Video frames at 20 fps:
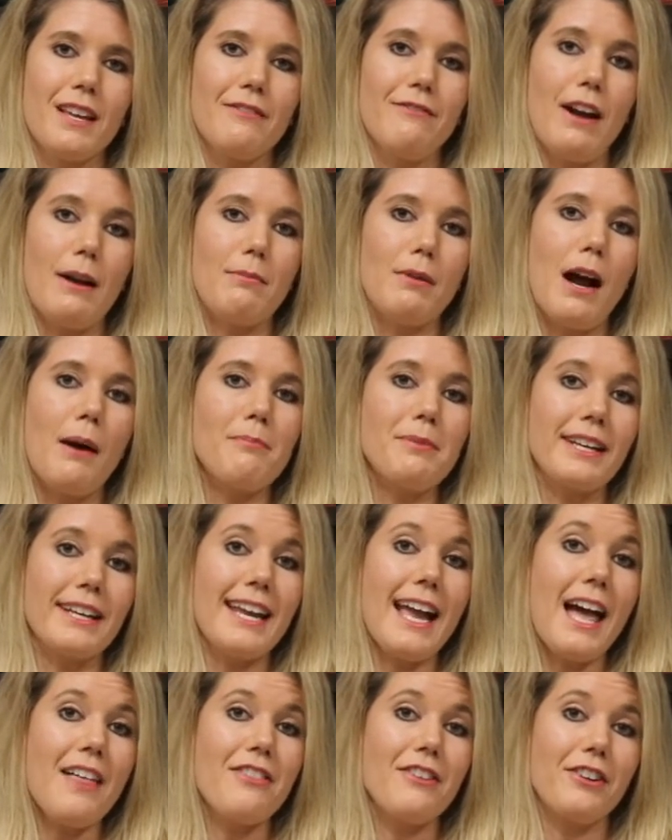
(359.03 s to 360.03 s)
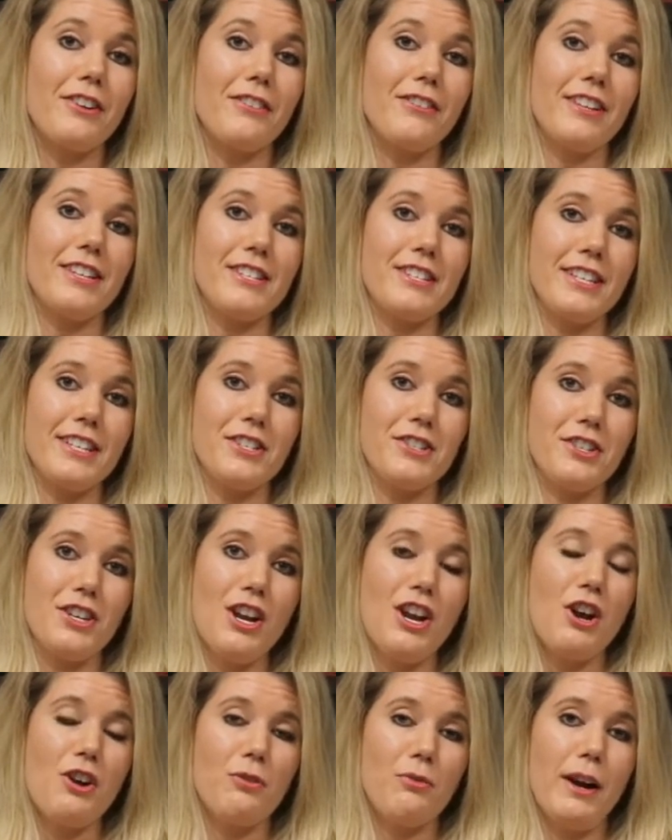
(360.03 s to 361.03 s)
fiber optic catheter that sits
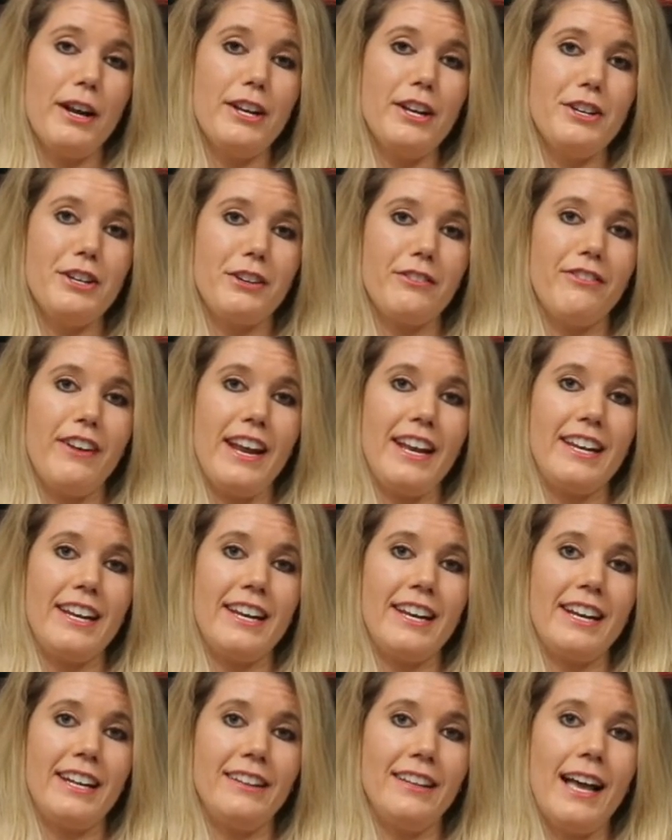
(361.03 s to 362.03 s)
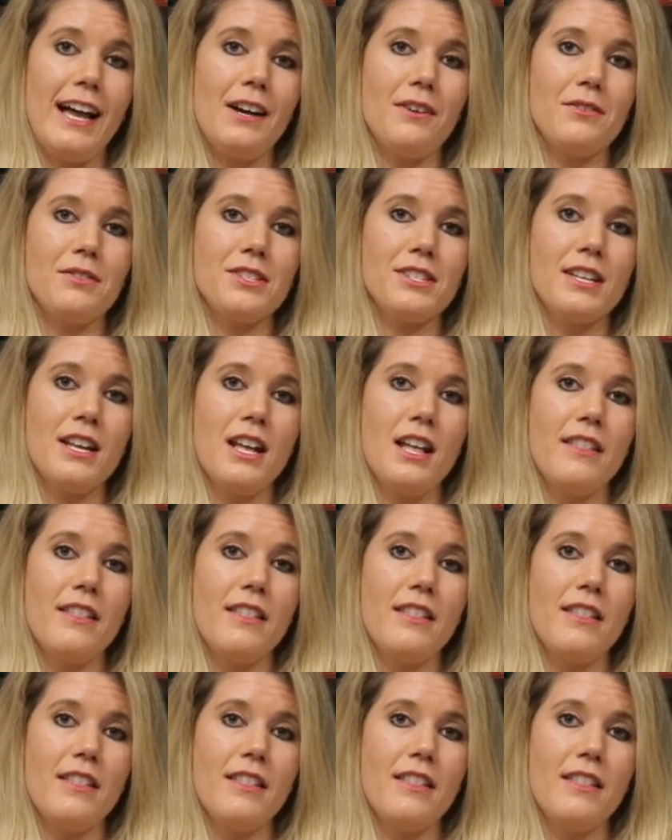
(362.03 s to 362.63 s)
right in your vein, and it allows